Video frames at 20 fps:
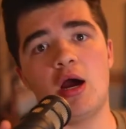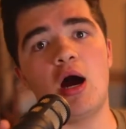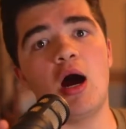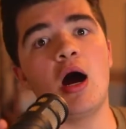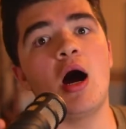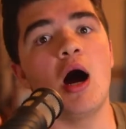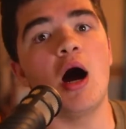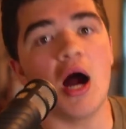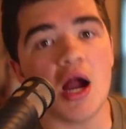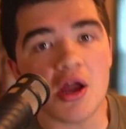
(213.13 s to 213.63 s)

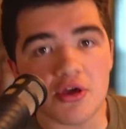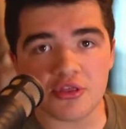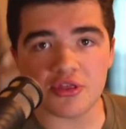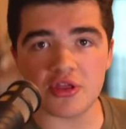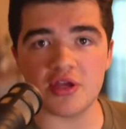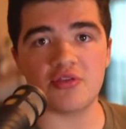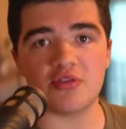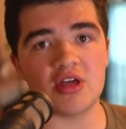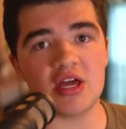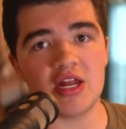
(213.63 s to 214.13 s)
I
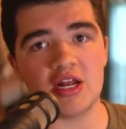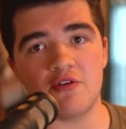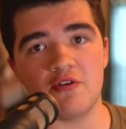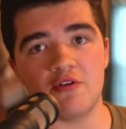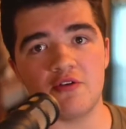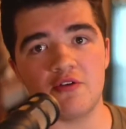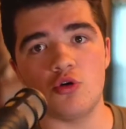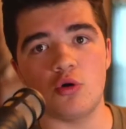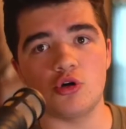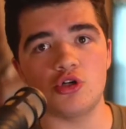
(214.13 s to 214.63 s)
think that if
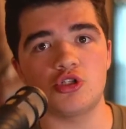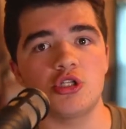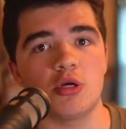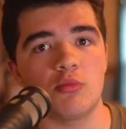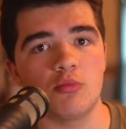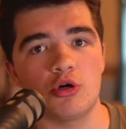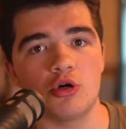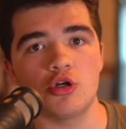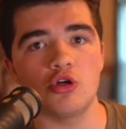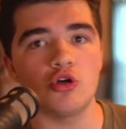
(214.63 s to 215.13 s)
you are
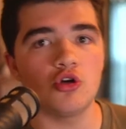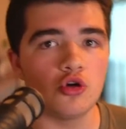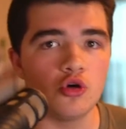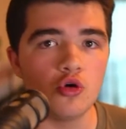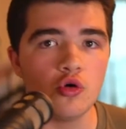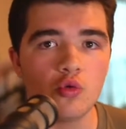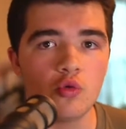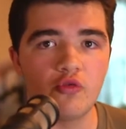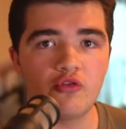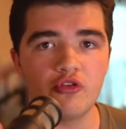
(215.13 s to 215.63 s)
someone
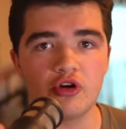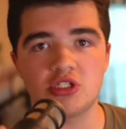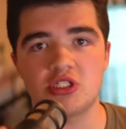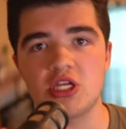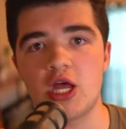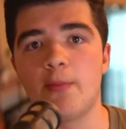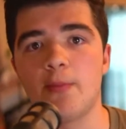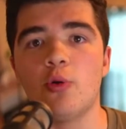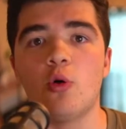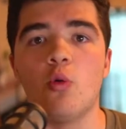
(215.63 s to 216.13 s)
who, for
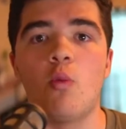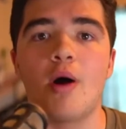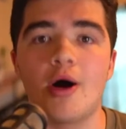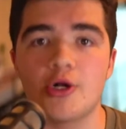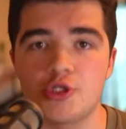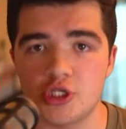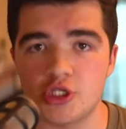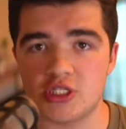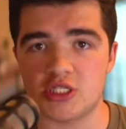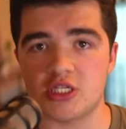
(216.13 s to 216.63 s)
example,
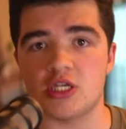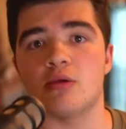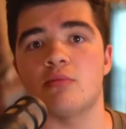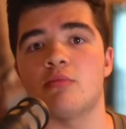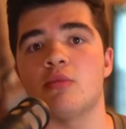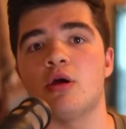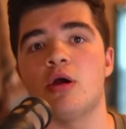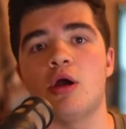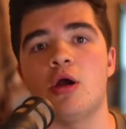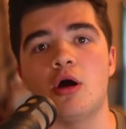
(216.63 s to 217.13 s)
watches him
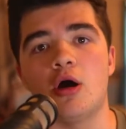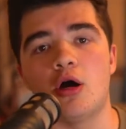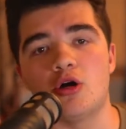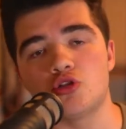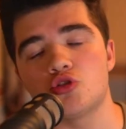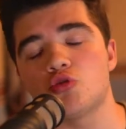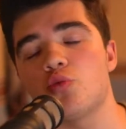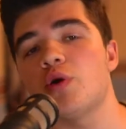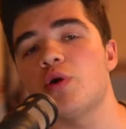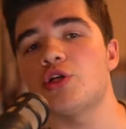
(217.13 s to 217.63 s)
on
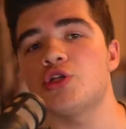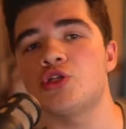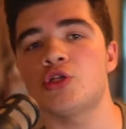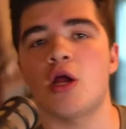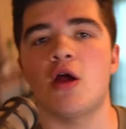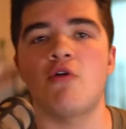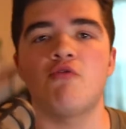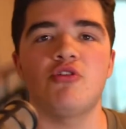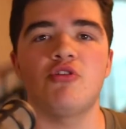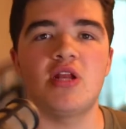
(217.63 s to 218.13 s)
Twitch
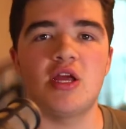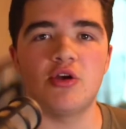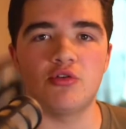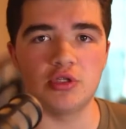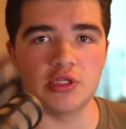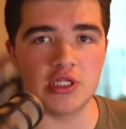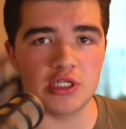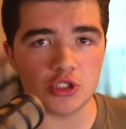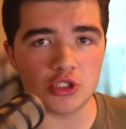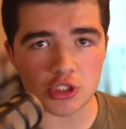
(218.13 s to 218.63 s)
every day
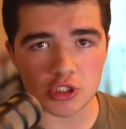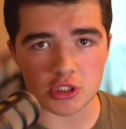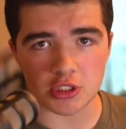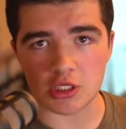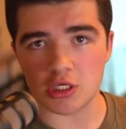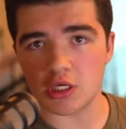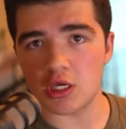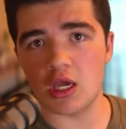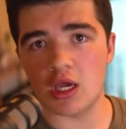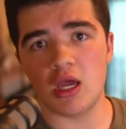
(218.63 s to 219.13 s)

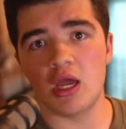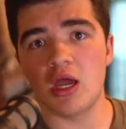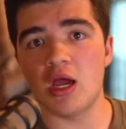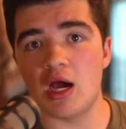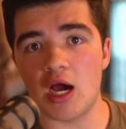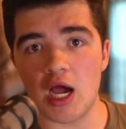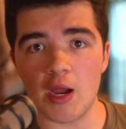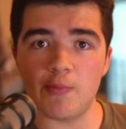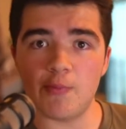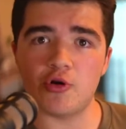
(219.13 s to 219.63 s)
religiously,
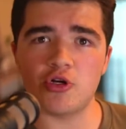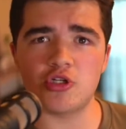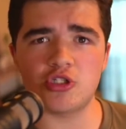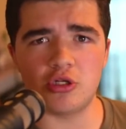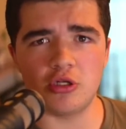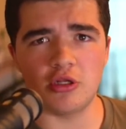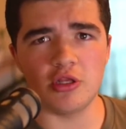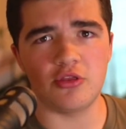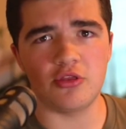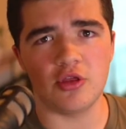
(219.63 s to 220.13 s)
I
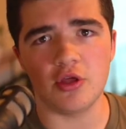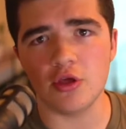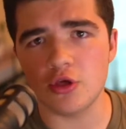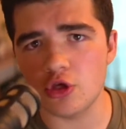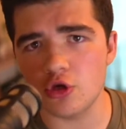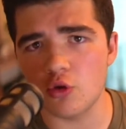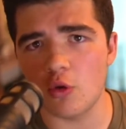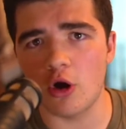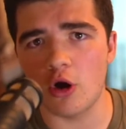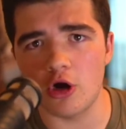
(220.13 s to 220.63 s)
personally think
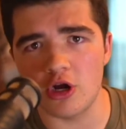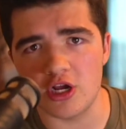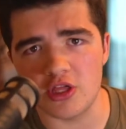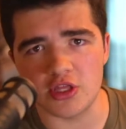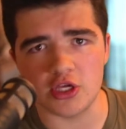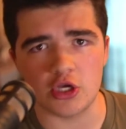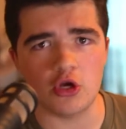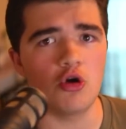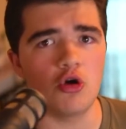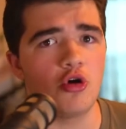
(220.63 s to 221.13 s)
you are in the
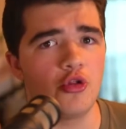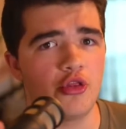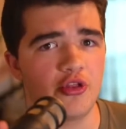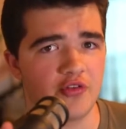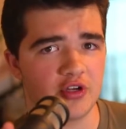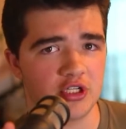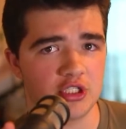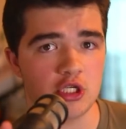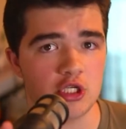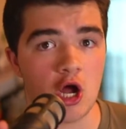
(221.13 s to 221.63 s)
cult of
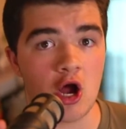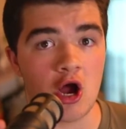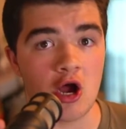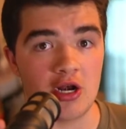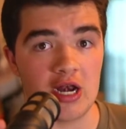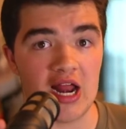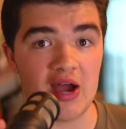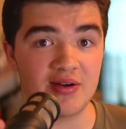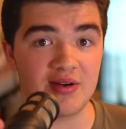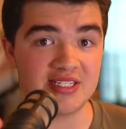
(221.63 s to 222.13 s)
Hasan.
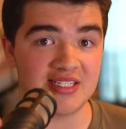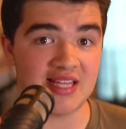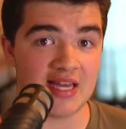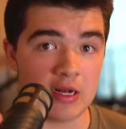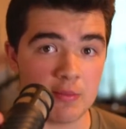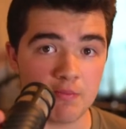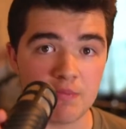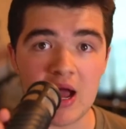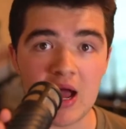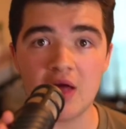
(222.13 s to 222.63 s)
Now, is that a
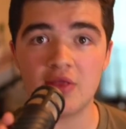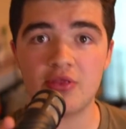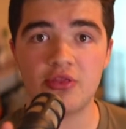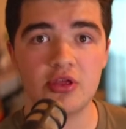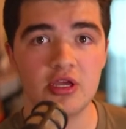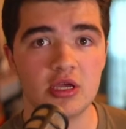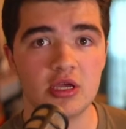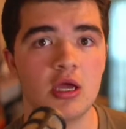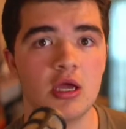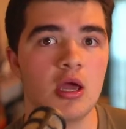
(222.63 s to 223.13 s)
bad thing?
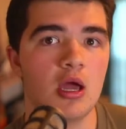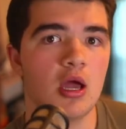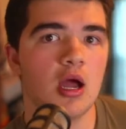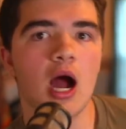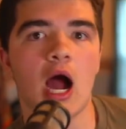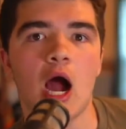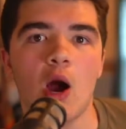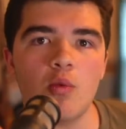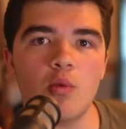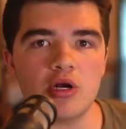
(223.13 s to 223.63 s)

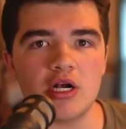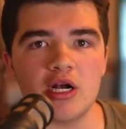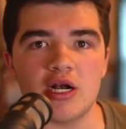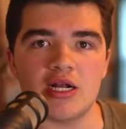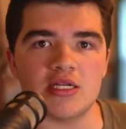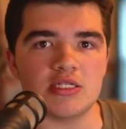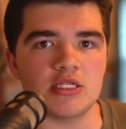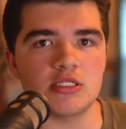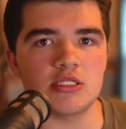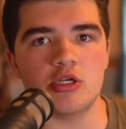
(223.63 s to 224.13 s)
I wouldn't
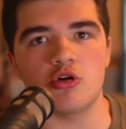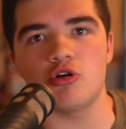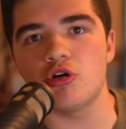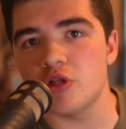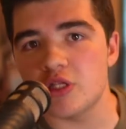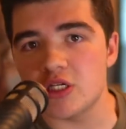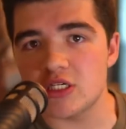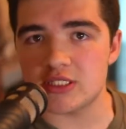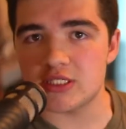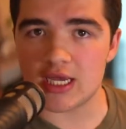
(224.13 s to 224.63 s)

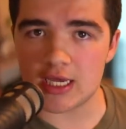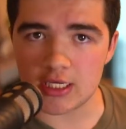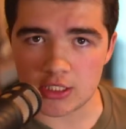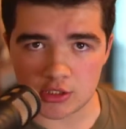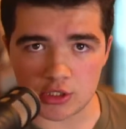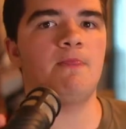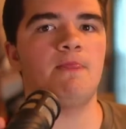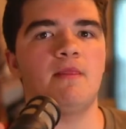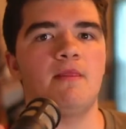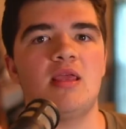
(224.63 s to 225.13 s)
necessarily say
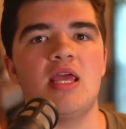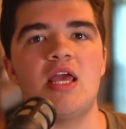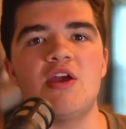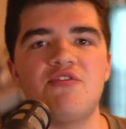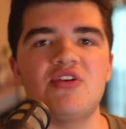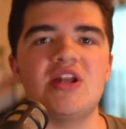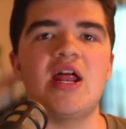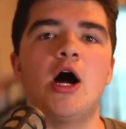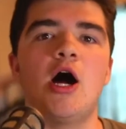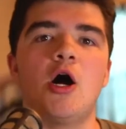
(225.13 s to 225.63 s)
so. If
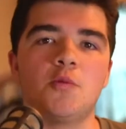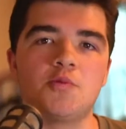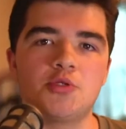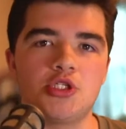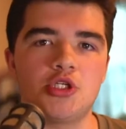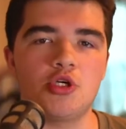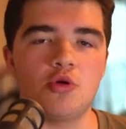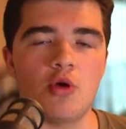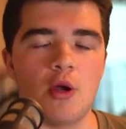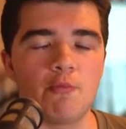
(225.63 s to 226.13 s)
it helps
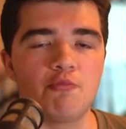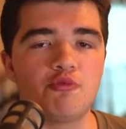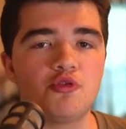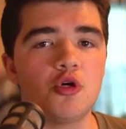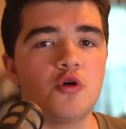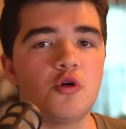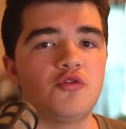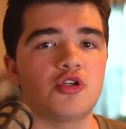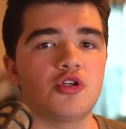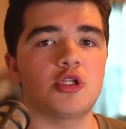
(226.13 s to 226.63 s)
you
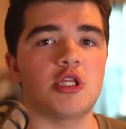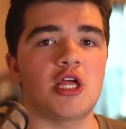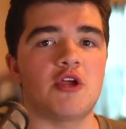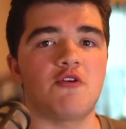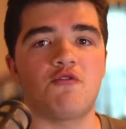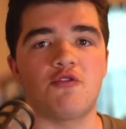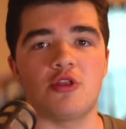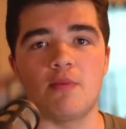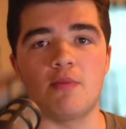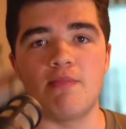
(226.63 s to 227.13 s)
improve your life
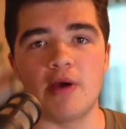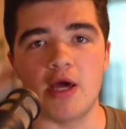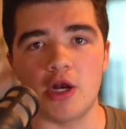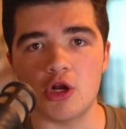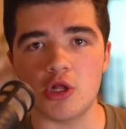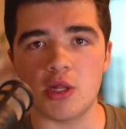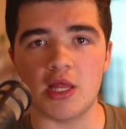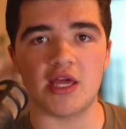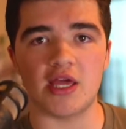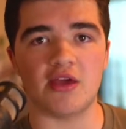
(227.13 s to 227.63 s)
for the better,
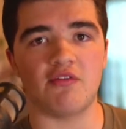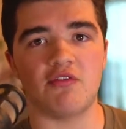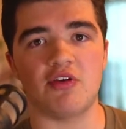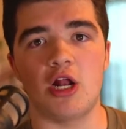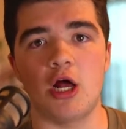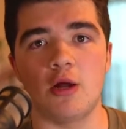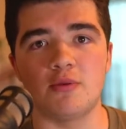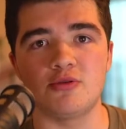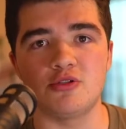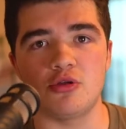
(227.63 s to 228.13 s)
like if it
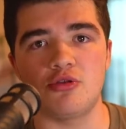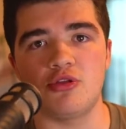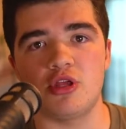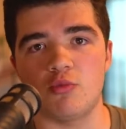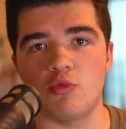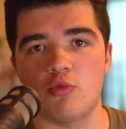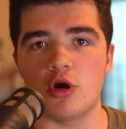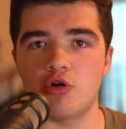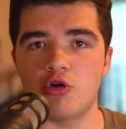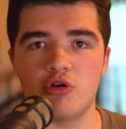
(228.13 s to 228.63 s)
helps you think
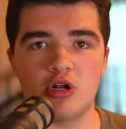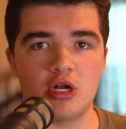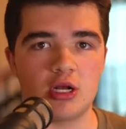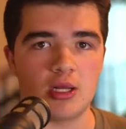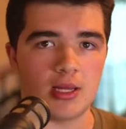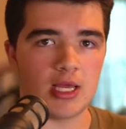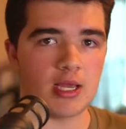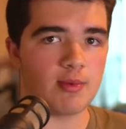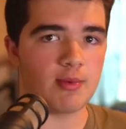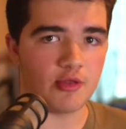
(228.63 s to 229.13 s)
more
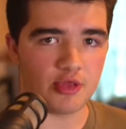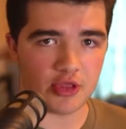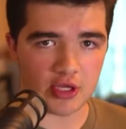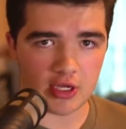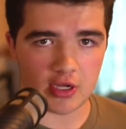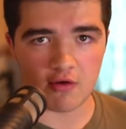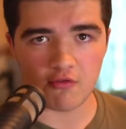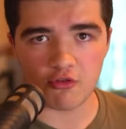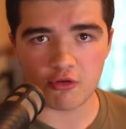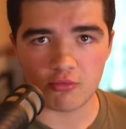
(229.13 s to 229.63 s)
critically about the
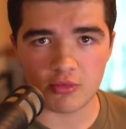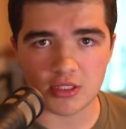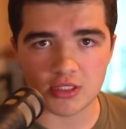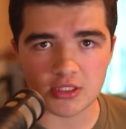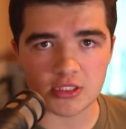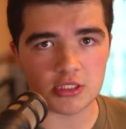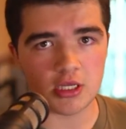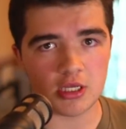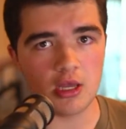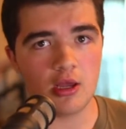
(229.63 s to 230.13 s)
government,
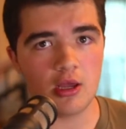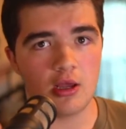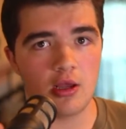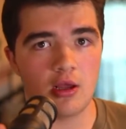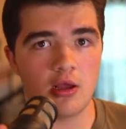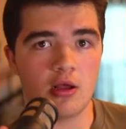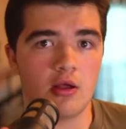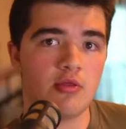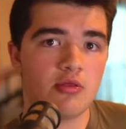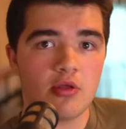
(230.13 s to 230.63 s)

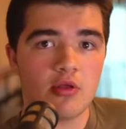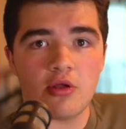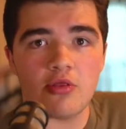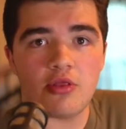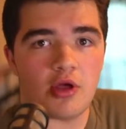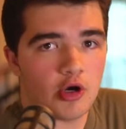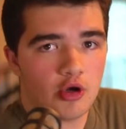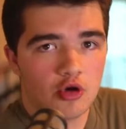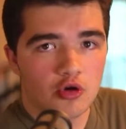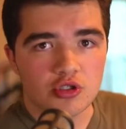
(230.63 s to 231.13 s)

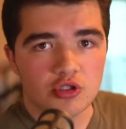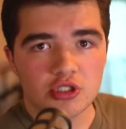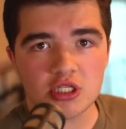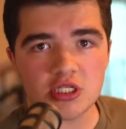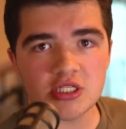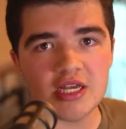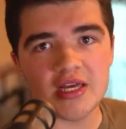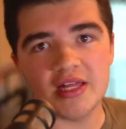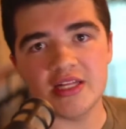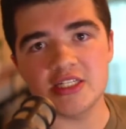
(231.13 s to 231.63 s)
then who's to say
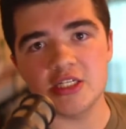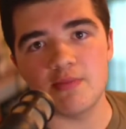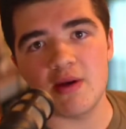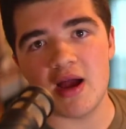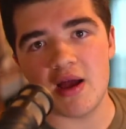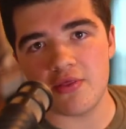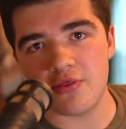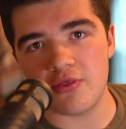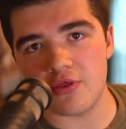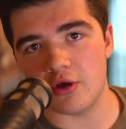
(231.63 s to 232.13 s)
that's a
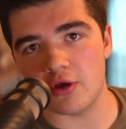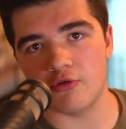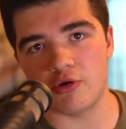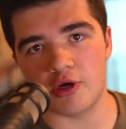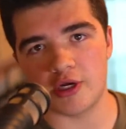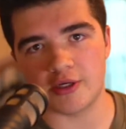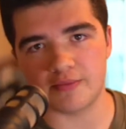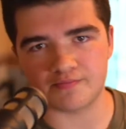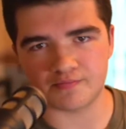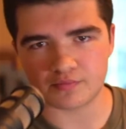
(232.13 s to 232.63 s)
bad thing,
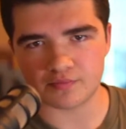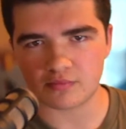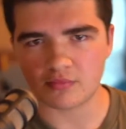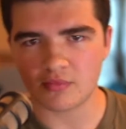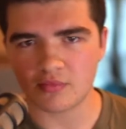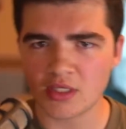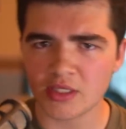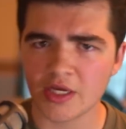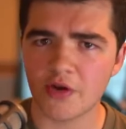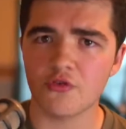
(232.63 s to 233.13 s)
right?
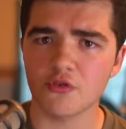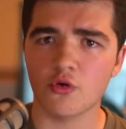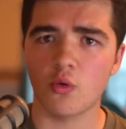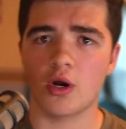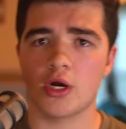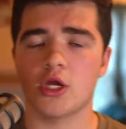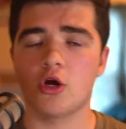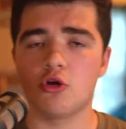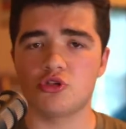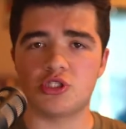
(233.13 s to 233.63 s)
If you want to
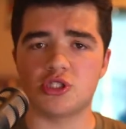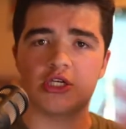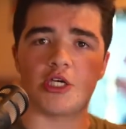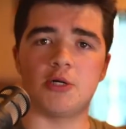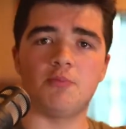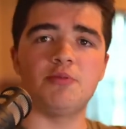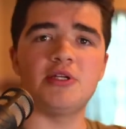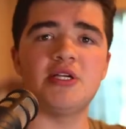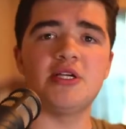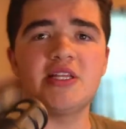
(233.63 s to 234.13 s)
go to the
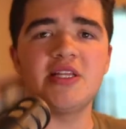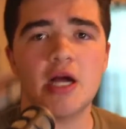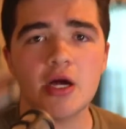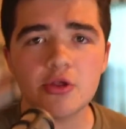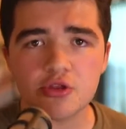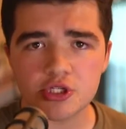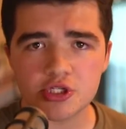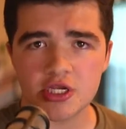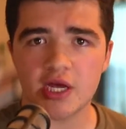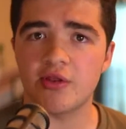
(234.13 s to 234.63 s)
completely other
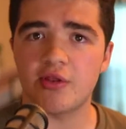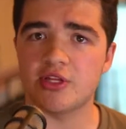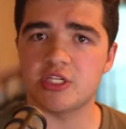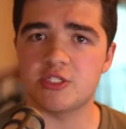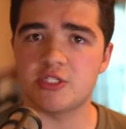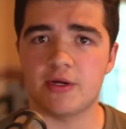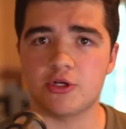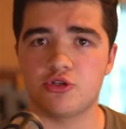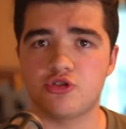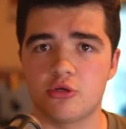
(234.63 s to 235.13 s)
side of the
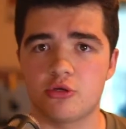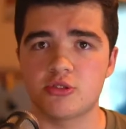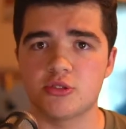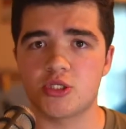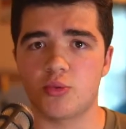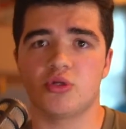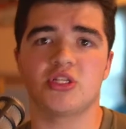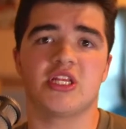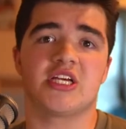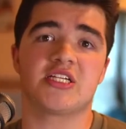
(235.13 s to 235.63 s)
spectrum,
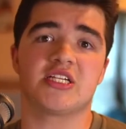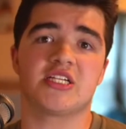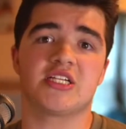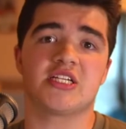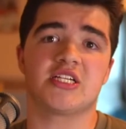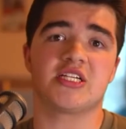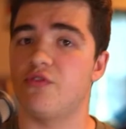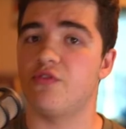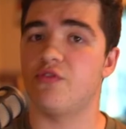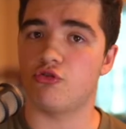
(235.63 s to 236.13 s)
someone like
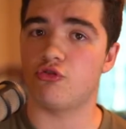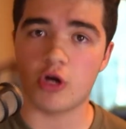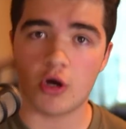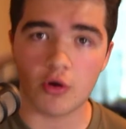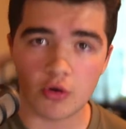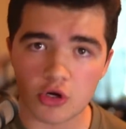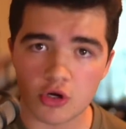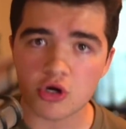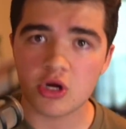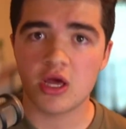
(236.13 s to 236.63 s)
Stephen
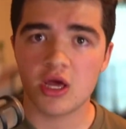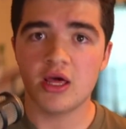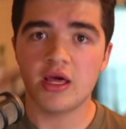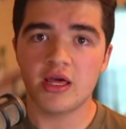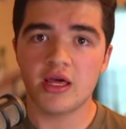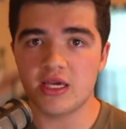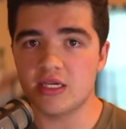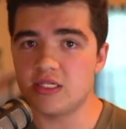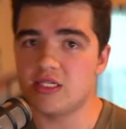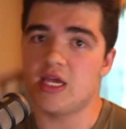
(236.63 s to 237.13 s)
Crowder,
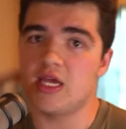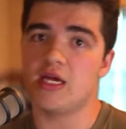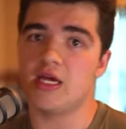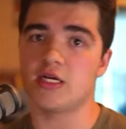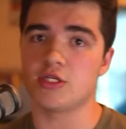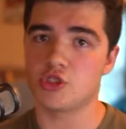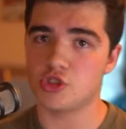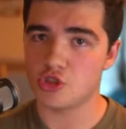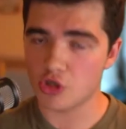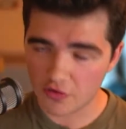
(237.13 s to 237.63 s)
he is a
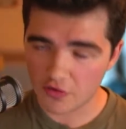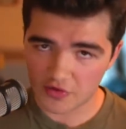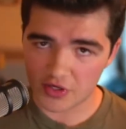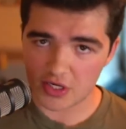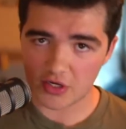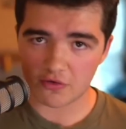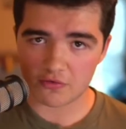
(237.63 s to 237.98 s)
conservative